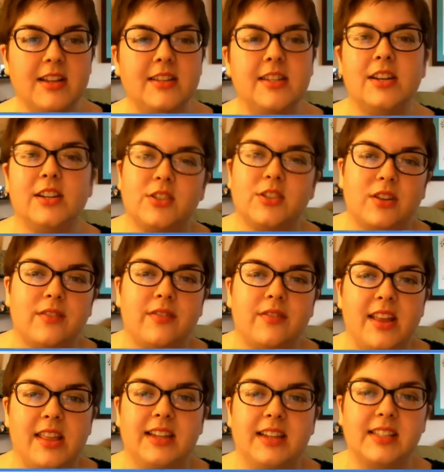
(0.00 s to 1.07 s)
did a
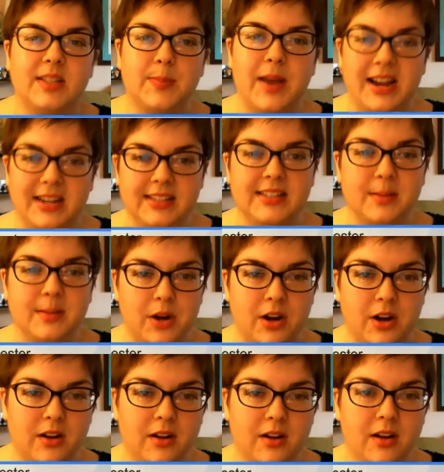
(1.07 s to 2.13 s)
survey this past
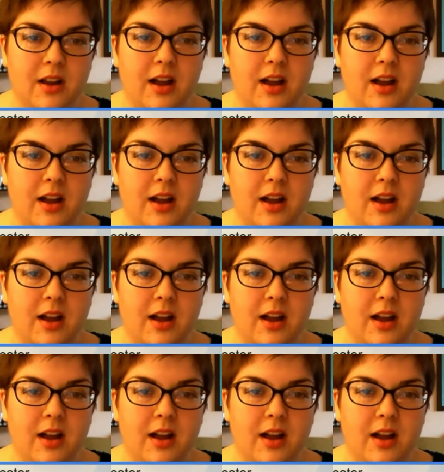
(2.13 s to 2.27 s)
summer,